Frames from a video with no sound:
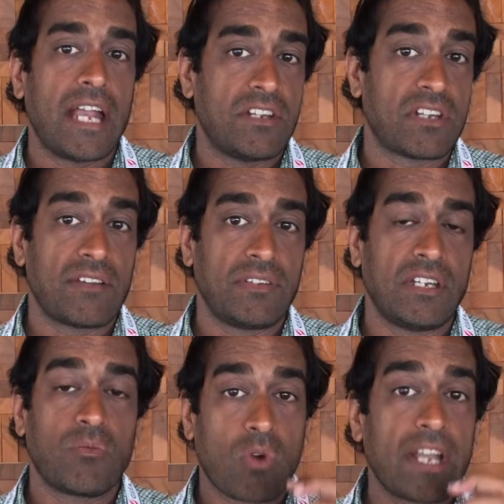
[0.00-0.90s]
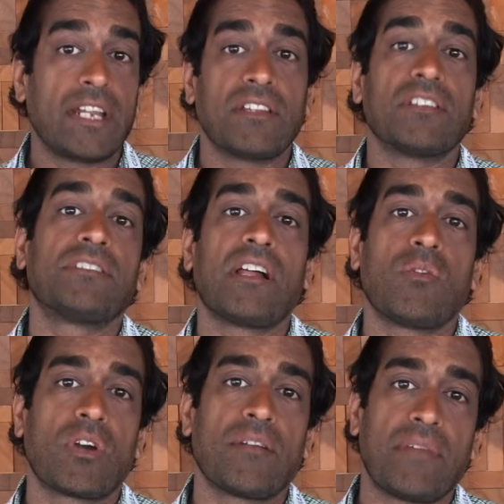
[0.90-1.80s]
HIV right in the
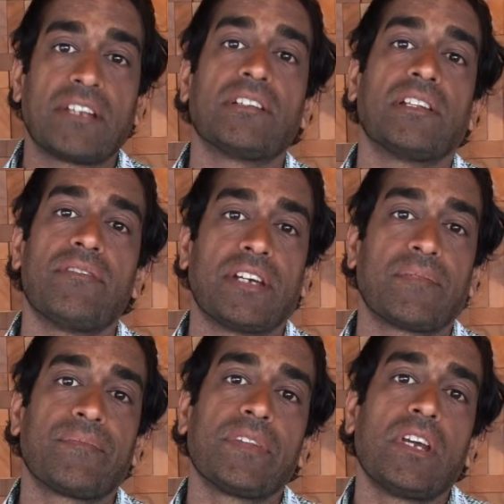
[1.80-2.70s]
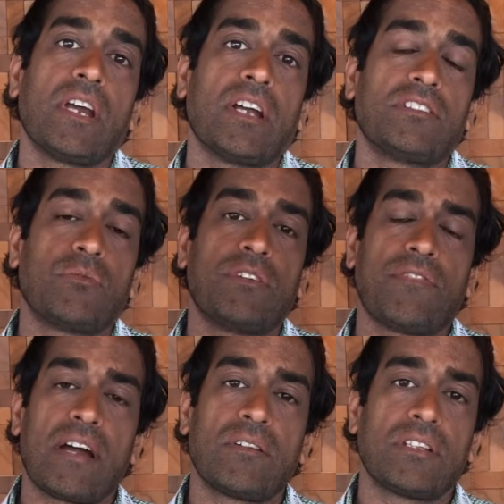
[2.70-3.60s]
cell where it makes a living. And so we
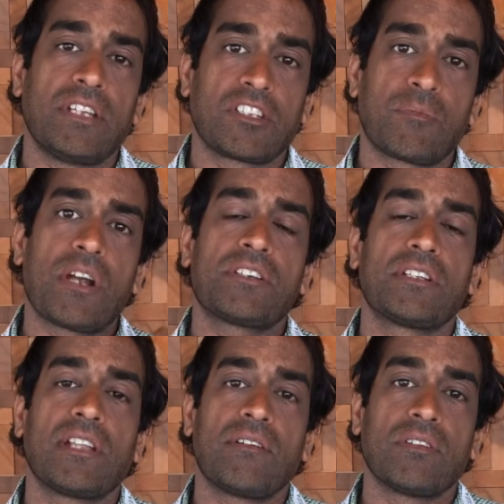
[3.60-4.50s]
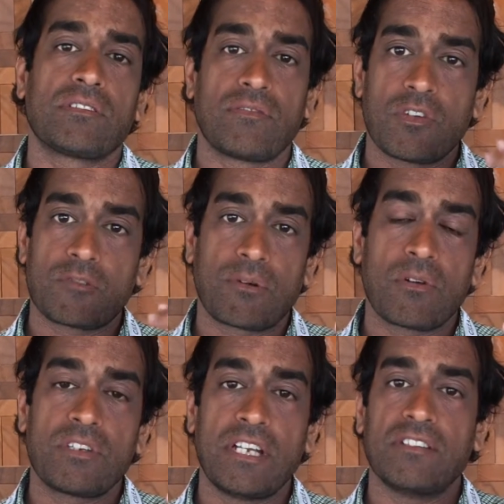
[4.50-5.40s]
found that the expression levels of those
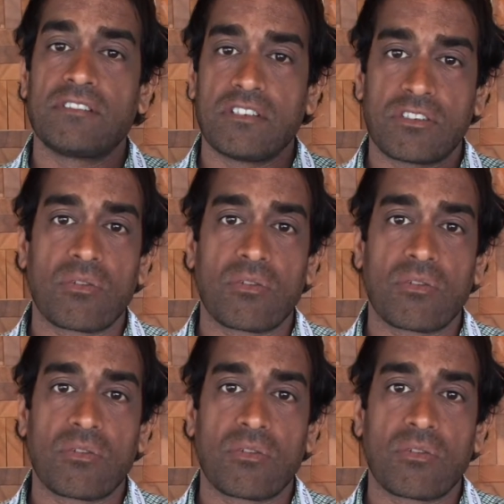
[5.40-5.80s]
proteins that